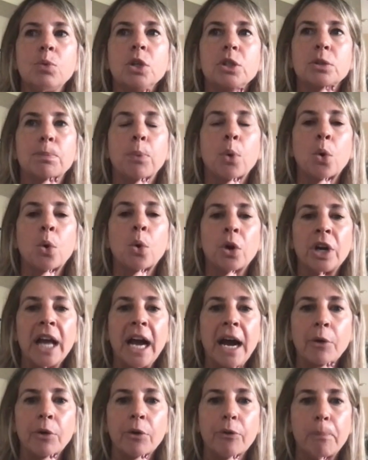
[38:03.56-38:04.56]
was born
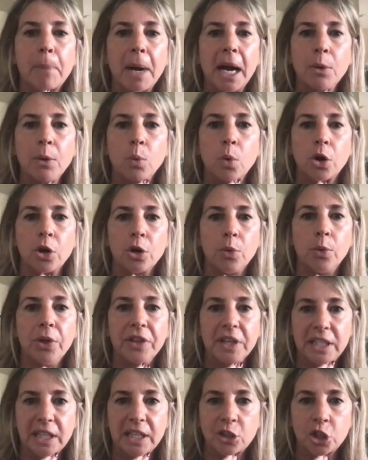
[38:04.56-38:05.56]
out of my work with
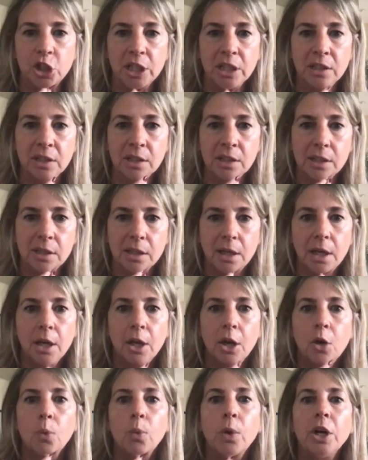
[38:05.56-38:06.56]
addictions,
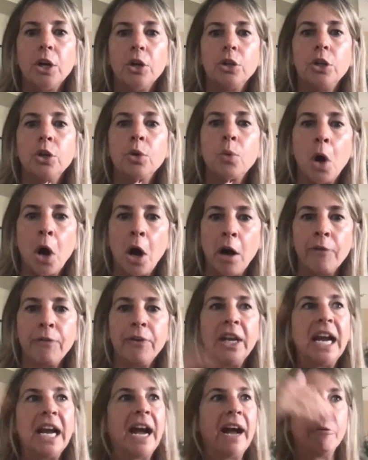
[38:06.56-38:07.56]
where you
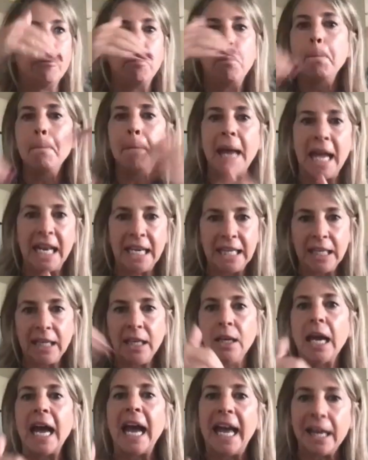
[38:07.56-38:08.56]
often have
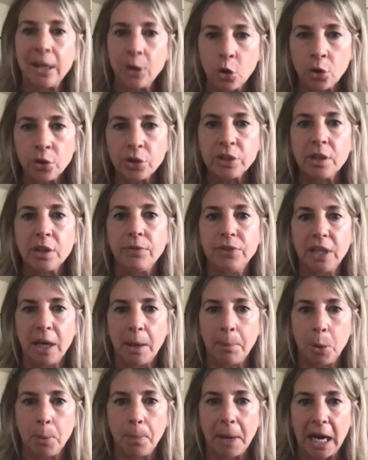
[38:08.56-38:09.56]
many angles of
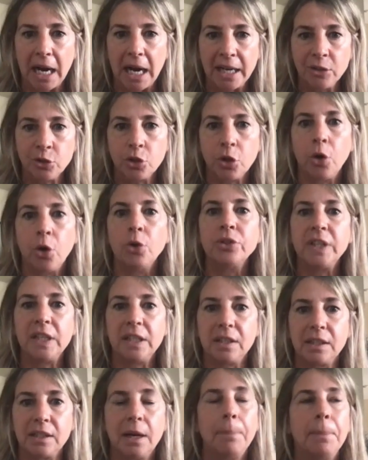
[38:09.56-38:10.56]
double binds holding
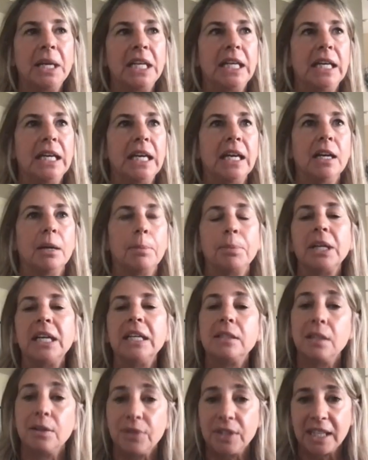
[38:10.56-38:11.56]
somebody in a
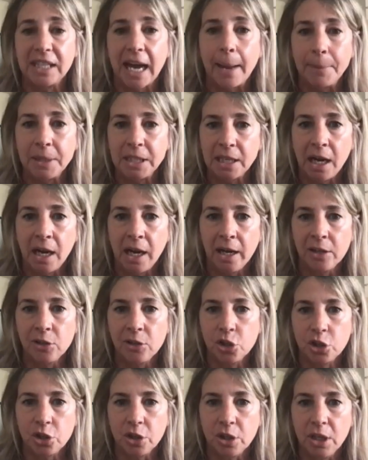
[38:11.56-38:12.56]
place of
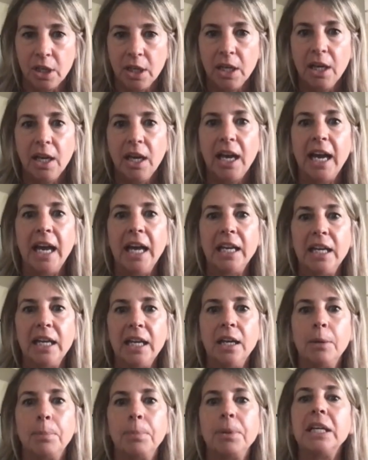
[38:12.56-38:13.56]
sabotage and
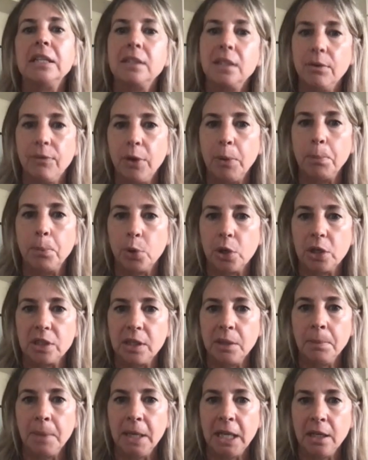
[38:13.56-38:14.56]
in a place of
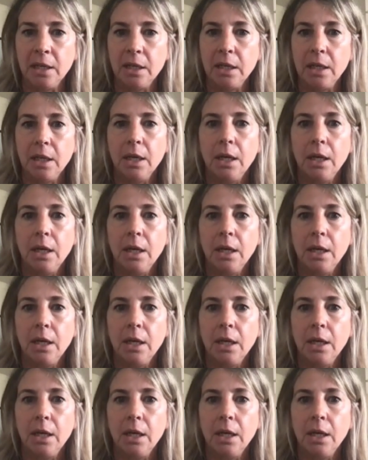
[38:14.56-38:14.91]
imprisonment.